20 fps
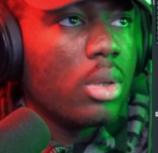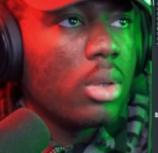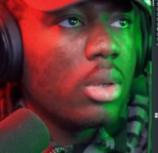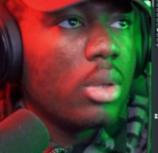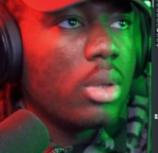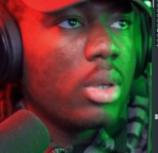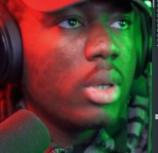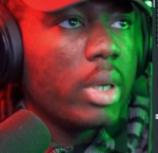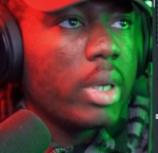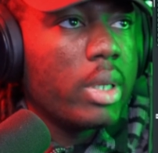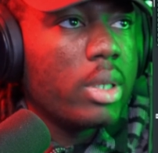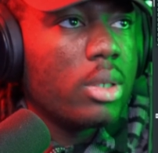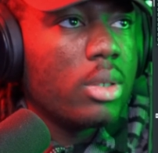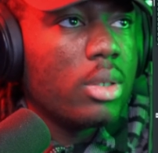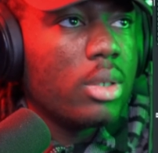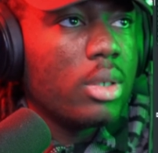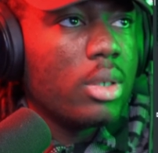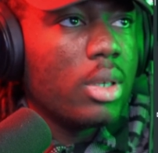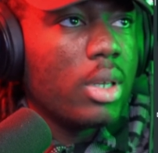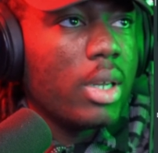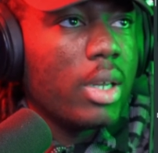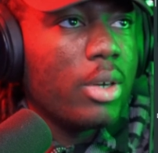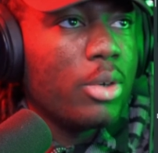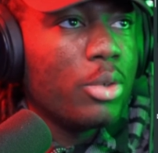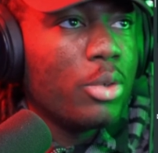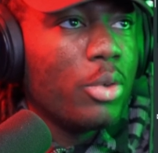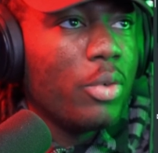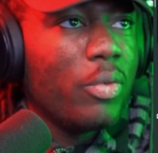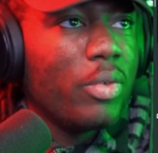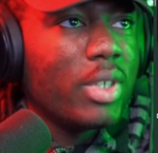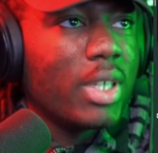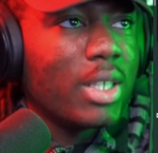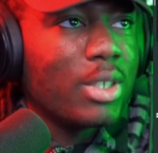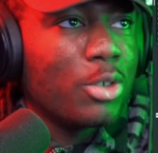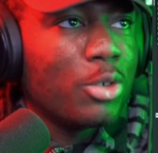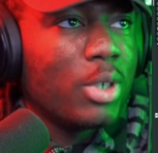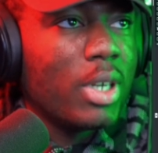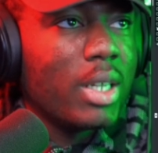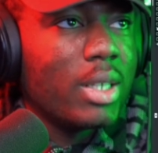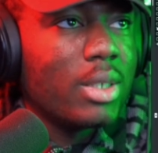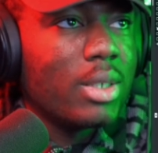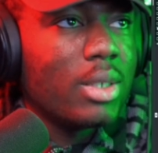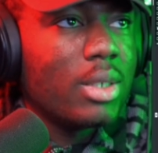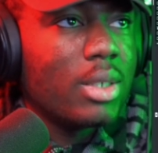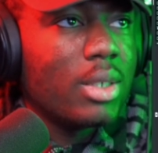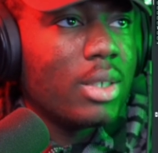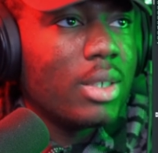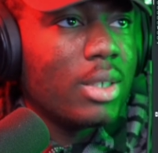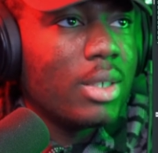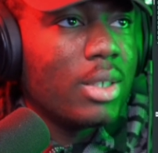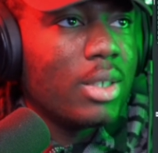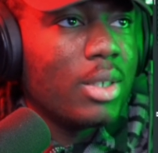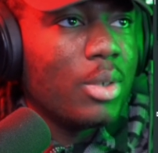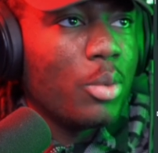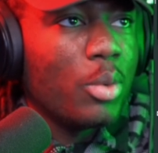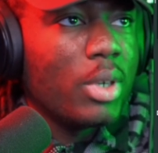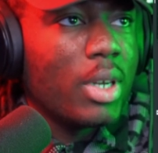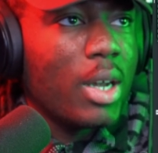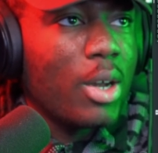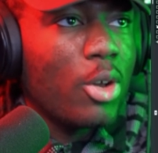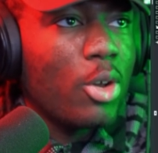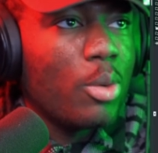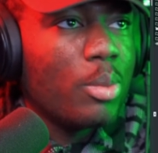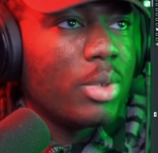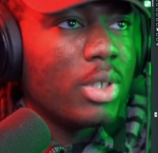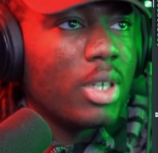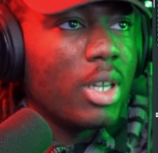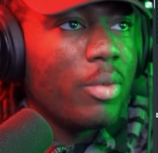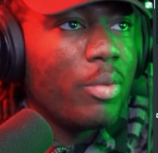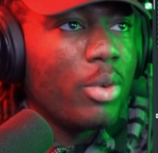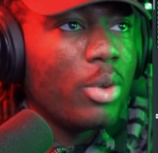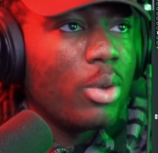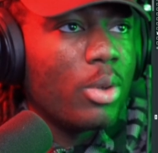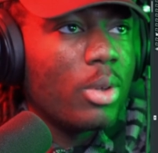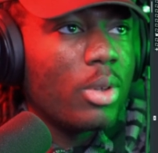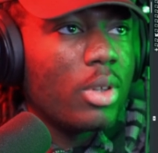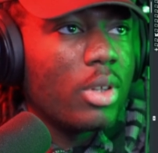And I don't know if it's as good as the one that comes in FL.